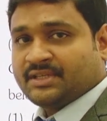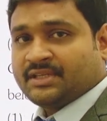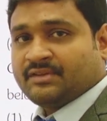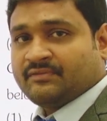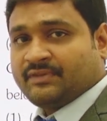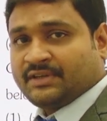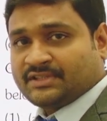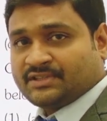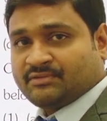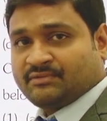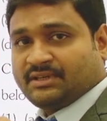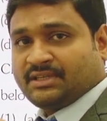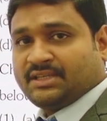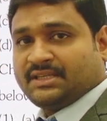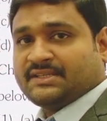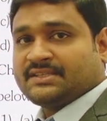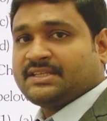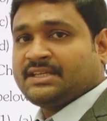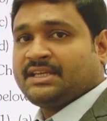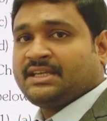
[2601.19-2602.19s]
First one
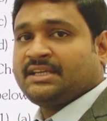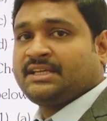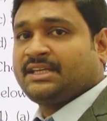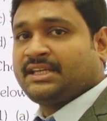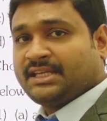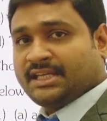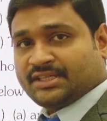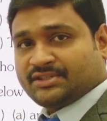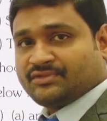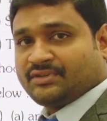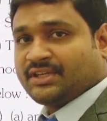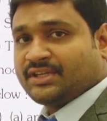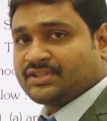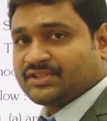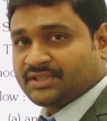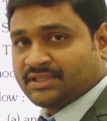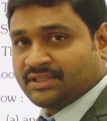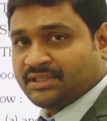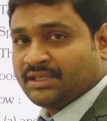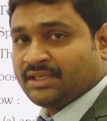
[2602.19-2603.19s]
is a
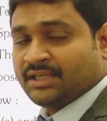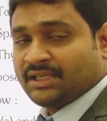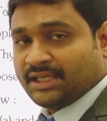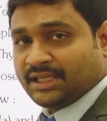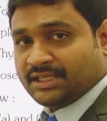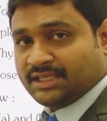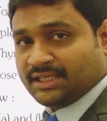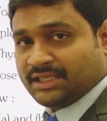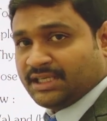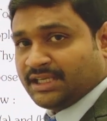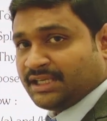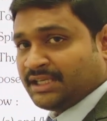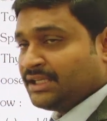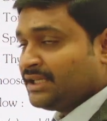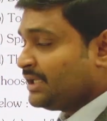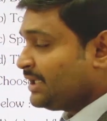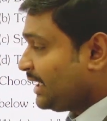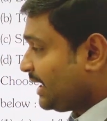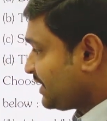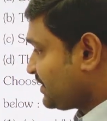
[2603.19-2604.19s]
denaturation, annealing,
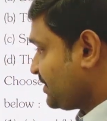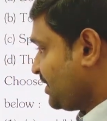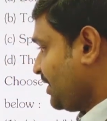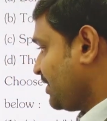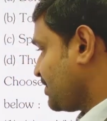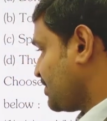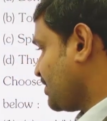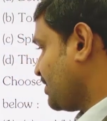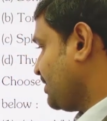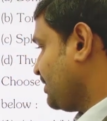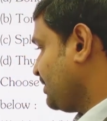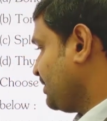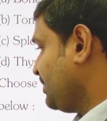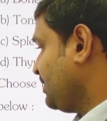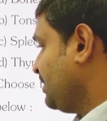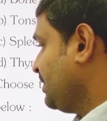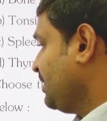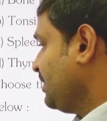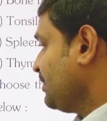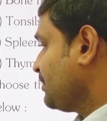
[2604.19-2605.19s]
extension.
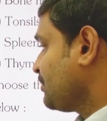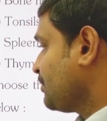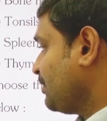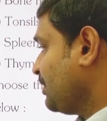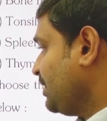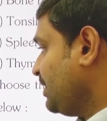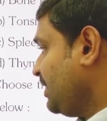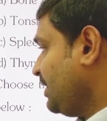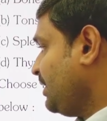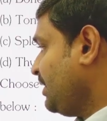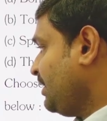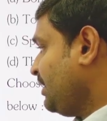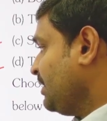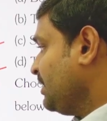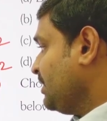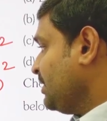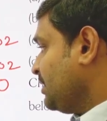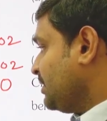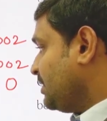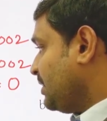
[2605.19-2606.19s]
So here
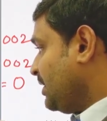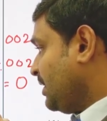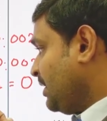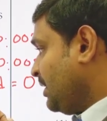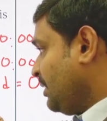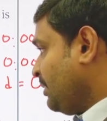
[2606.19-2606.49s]
the